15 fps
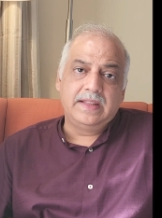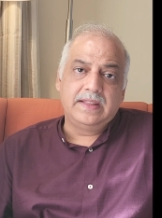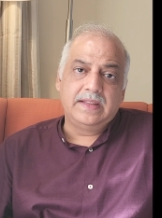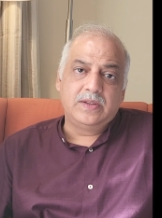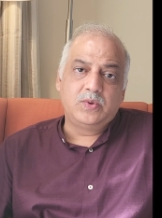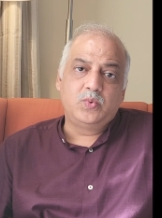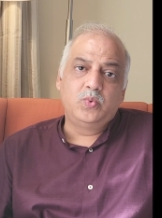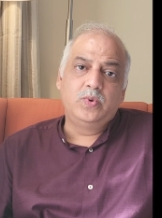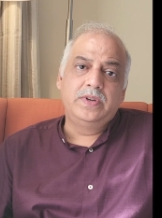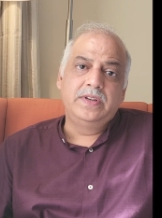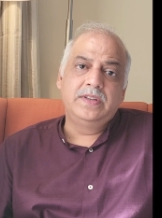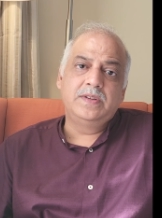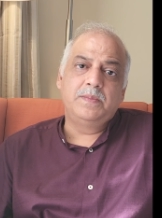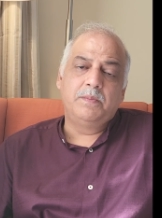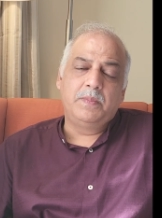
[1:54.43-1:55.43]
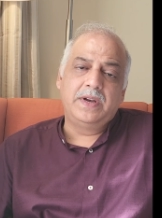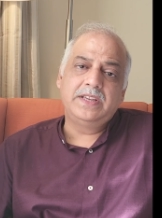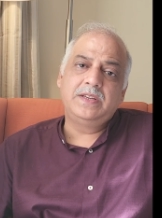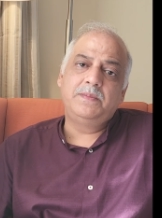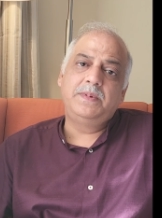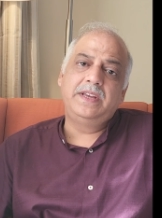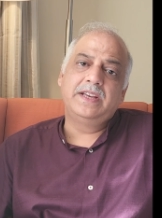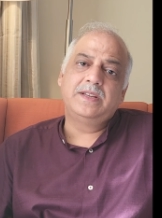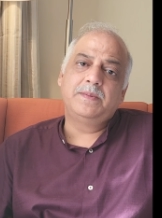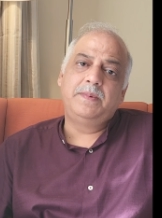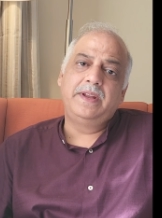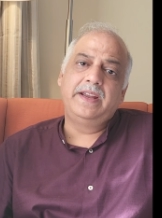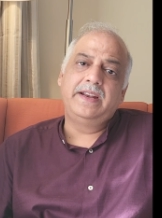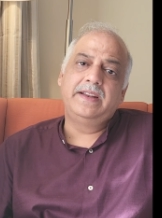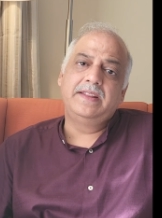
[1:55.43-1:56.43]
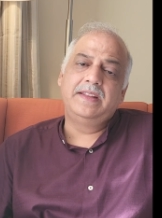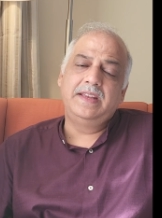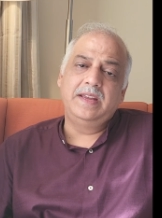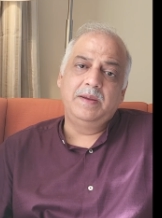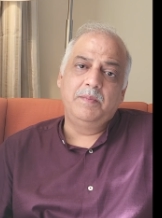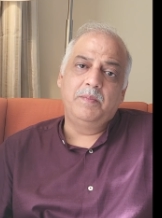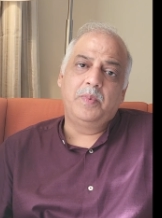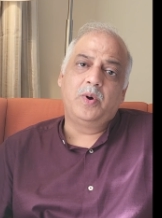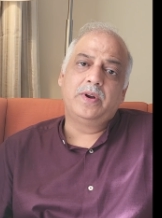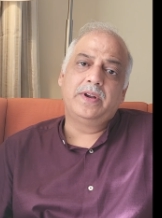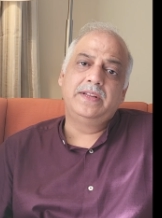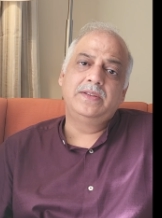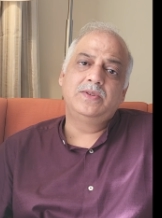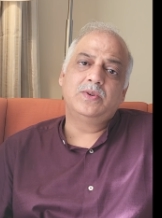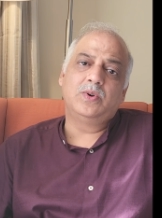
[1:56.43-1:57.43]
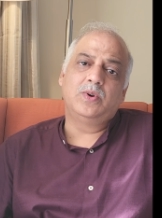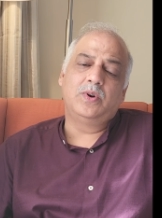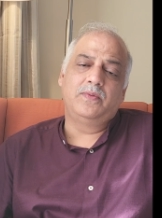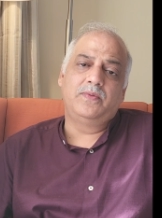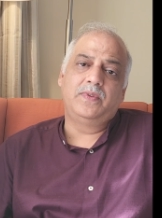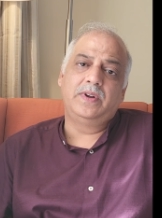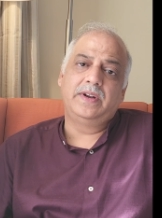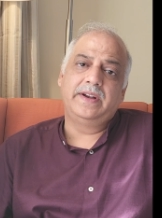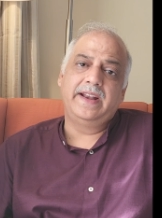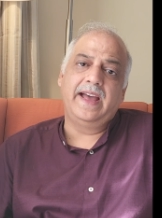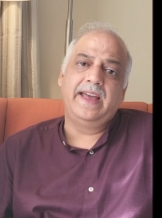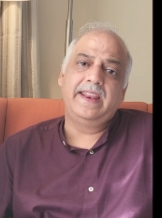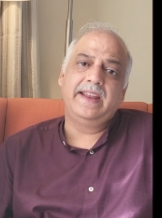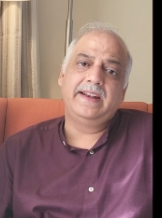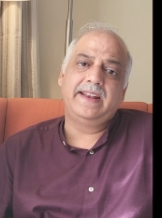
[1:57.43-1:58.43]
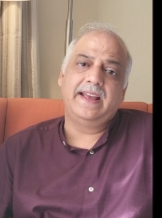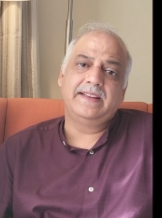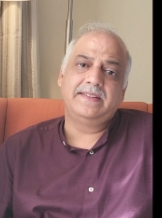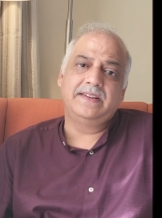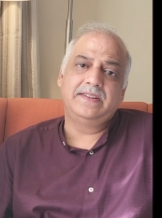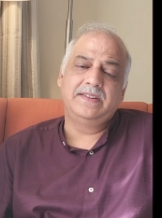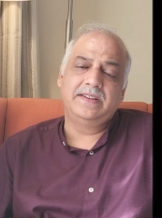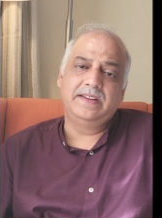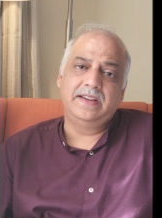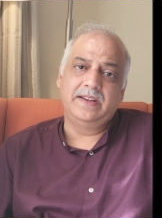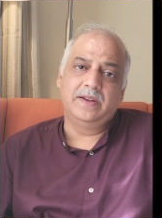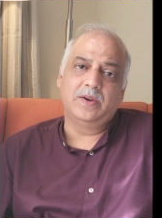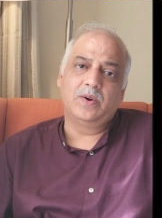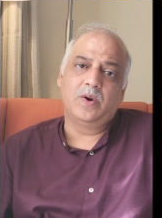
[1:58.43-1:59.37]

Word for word: the students must be explained the importance of direct taxation in a